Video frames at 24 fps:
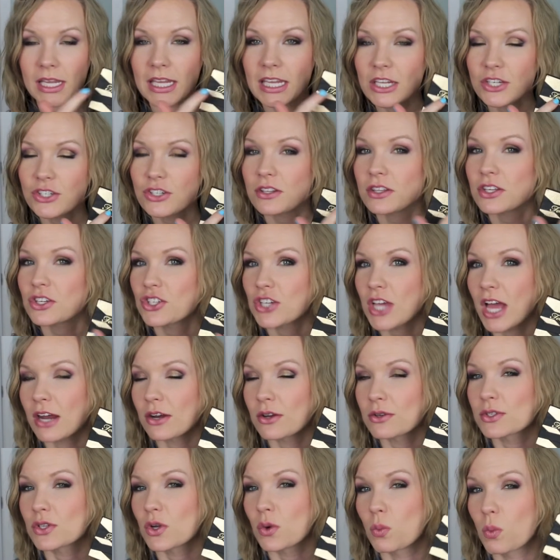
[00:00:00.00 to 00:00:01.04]
Each of the
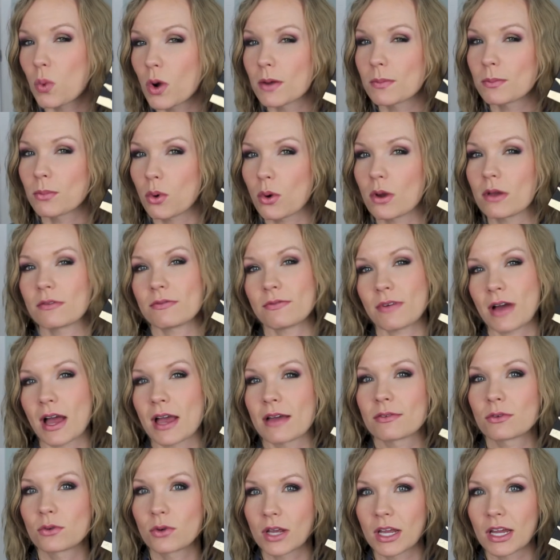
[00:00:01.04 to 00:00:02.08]
shadows are one point
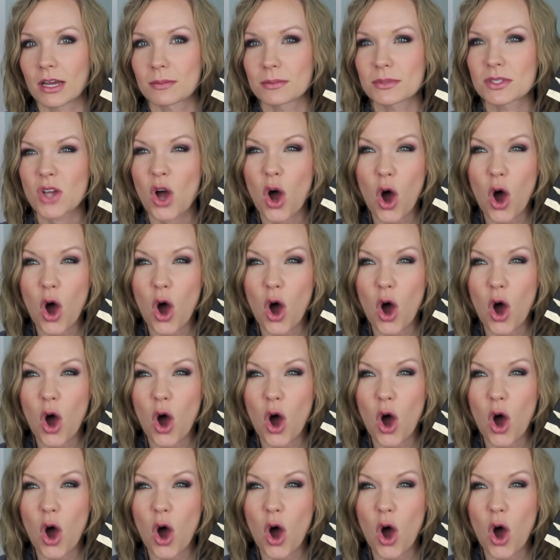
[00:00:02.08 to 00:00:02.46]
five grams,